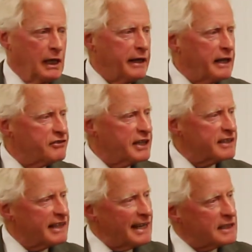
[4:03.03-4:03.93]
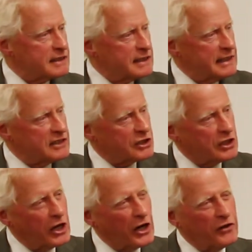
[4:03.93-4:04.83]
And I think that is
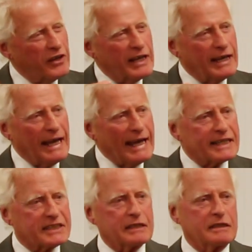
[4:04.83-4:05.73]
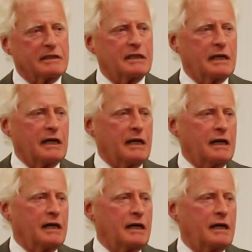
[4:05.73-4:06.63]
a, an excellent uh, uh,
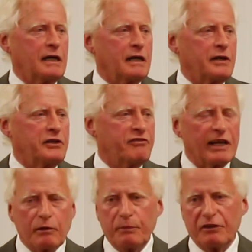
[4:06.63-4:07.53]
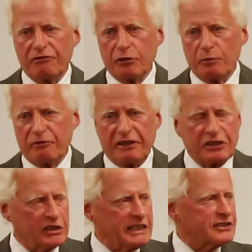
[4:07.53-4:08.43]
uh, development for the profession.